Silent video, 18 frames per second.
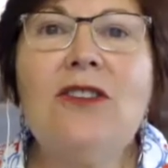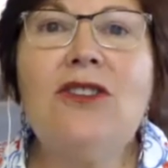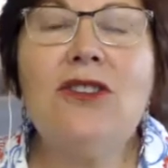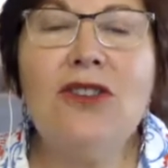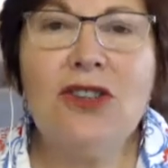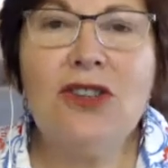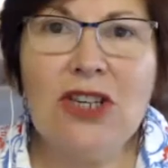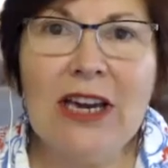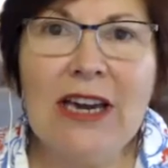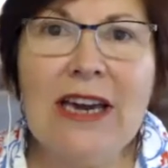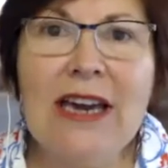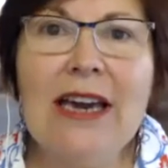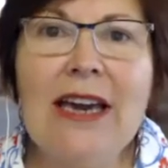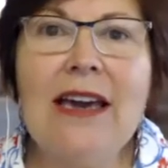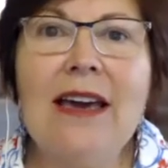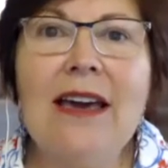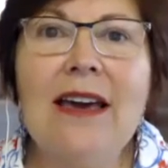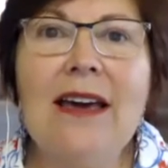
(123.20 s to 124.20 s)
to
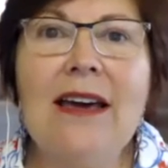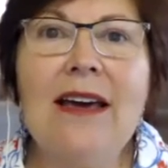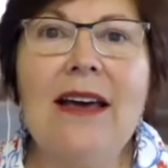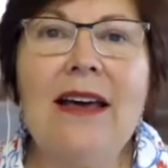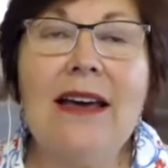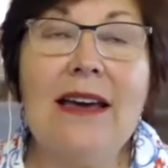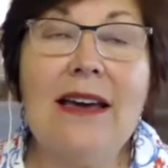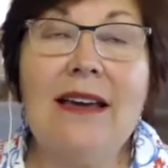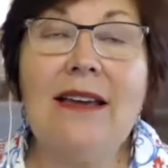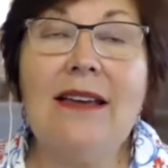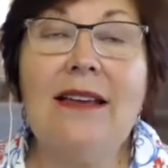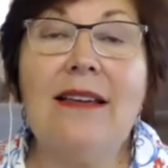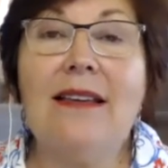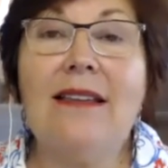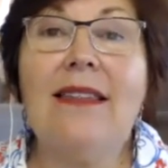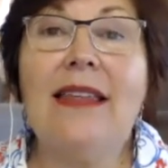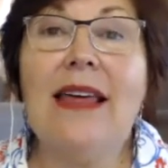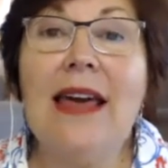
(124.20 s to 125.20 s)
share
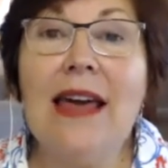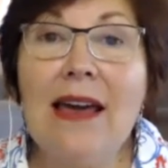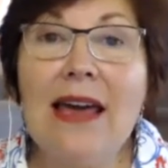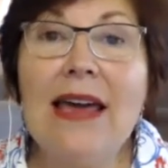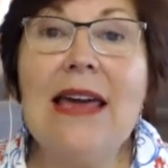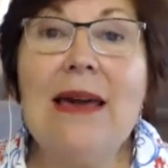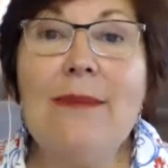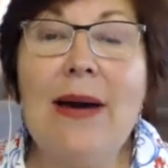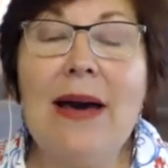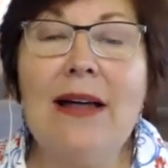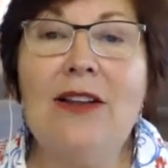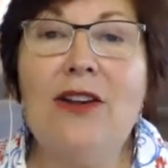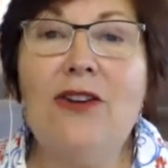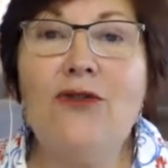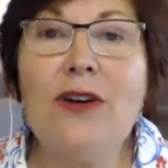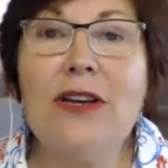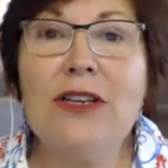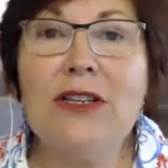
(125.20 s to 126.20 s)
their email
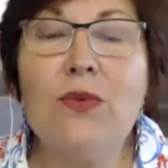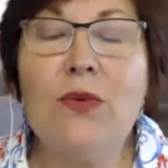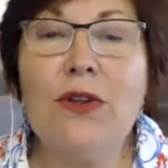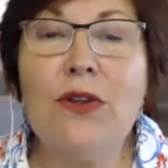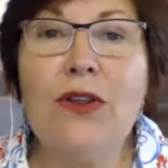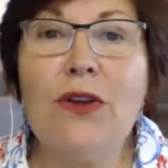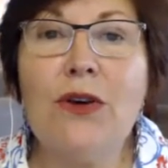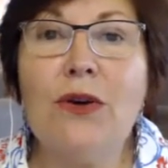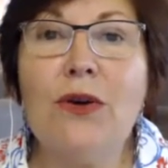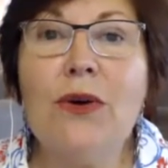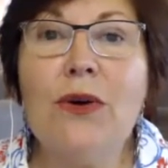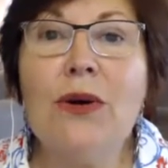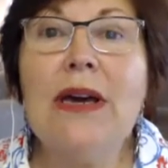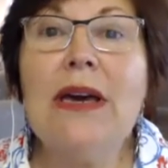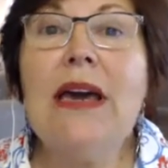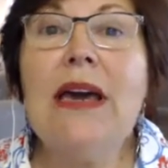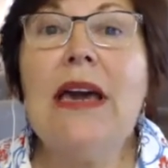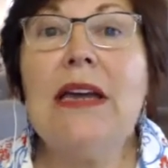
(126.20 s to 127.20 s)
address with you
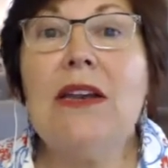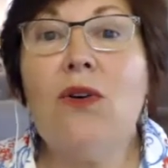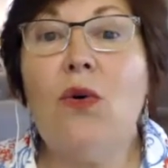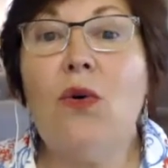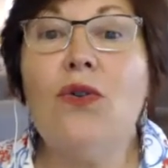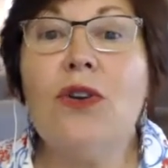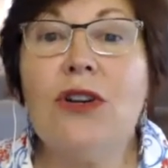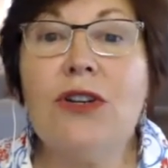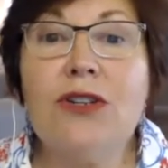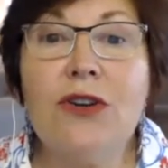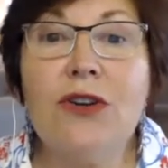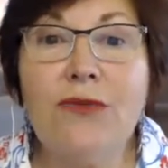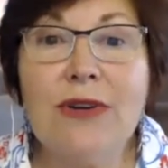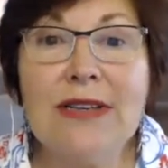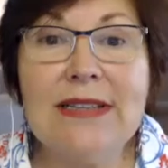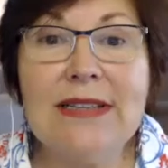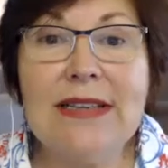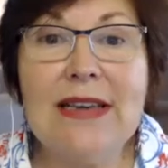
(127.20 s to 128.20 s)
in order to
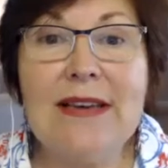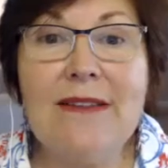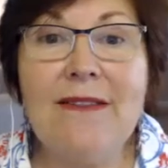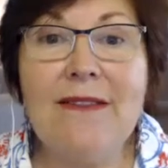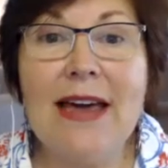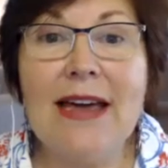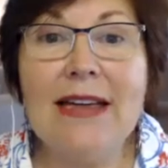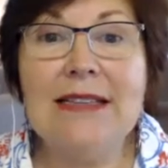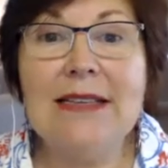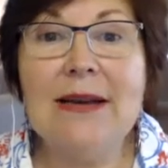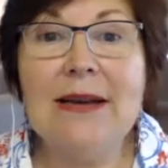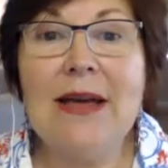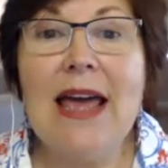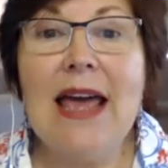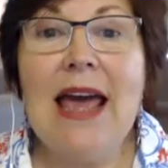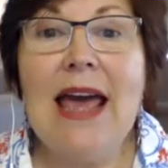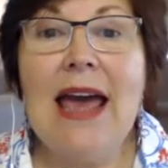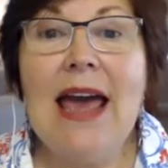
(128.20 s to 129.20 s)
receive that.
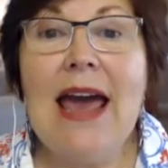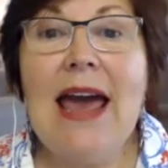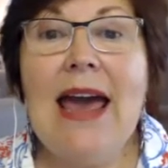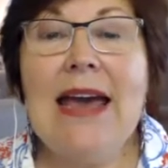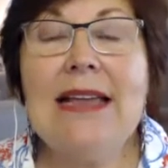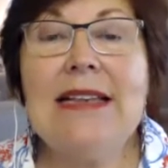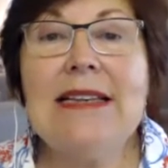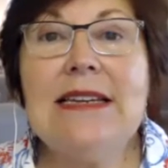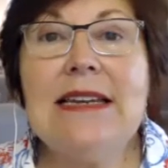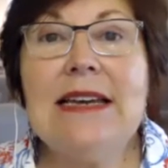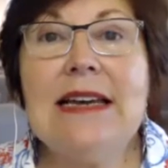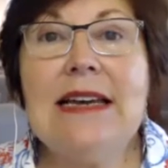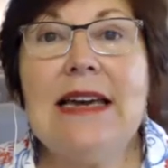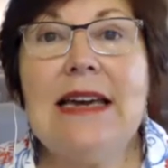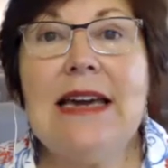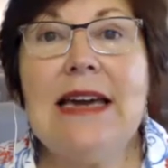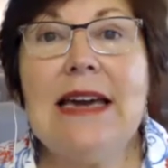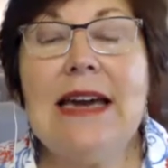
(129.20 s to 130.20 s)
And
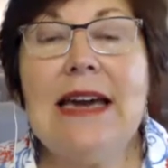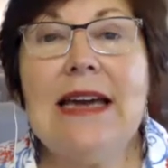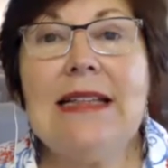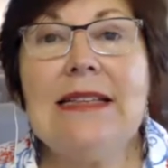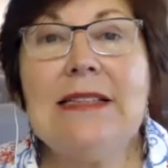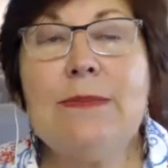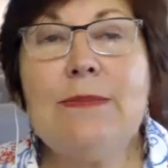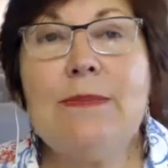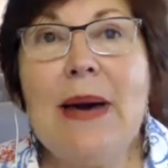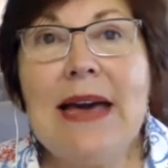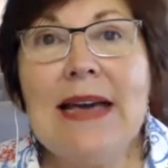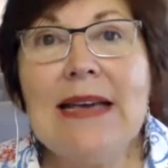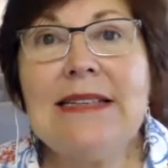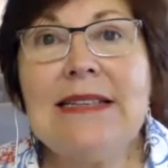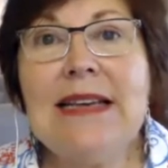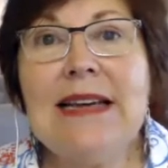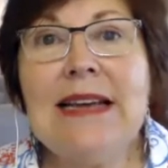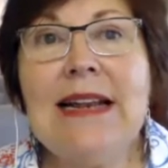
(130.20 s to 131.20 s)
it's
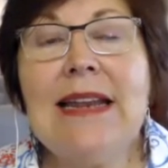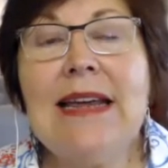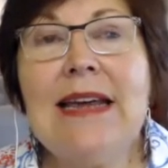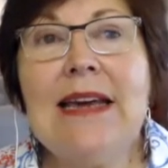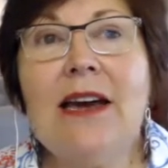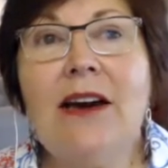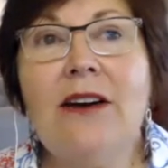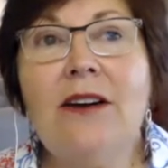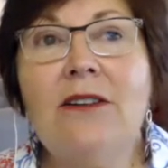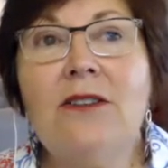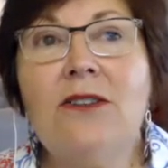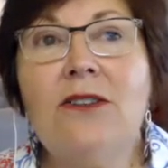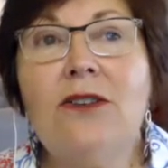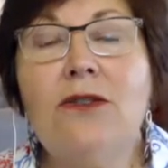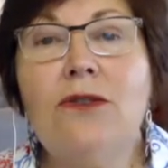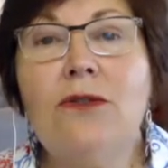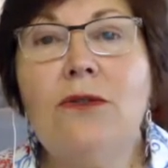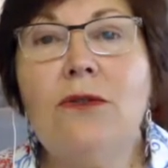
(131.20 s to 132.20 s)
basically going
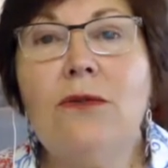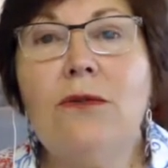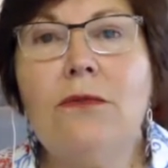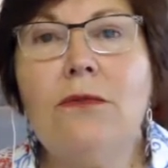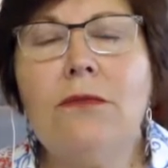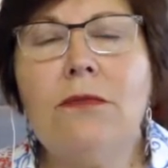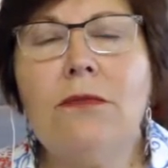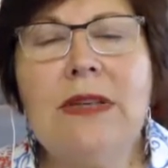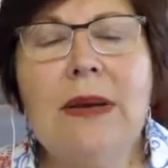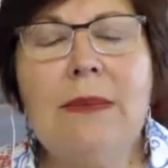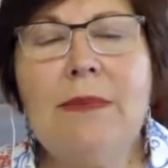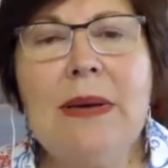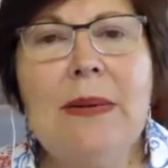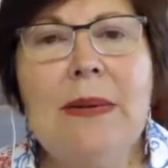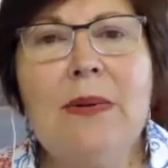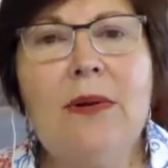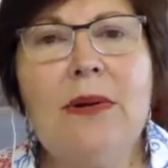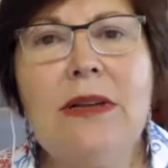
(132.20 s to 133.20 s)
to, some
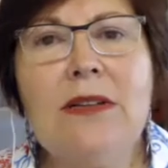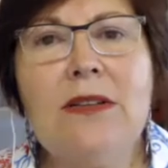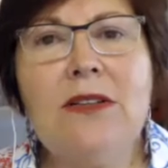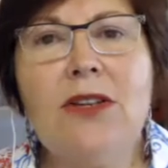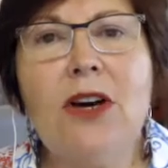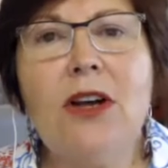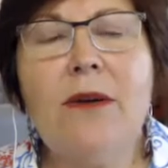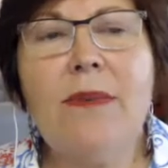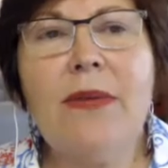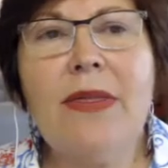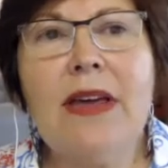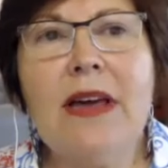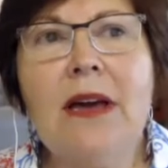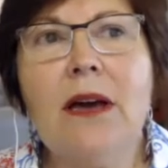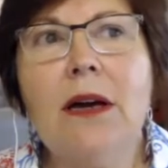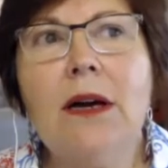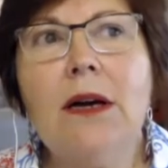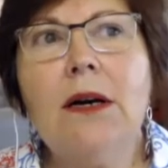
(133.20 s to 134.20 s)
people in startup think,